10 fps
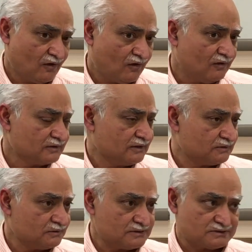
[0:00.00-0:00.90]
All the
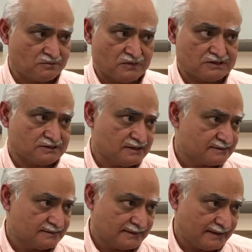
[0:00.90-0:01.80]
other ones are much
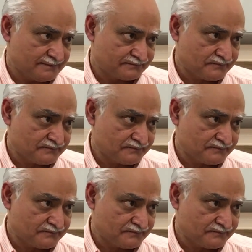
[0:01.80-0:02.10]
less than that.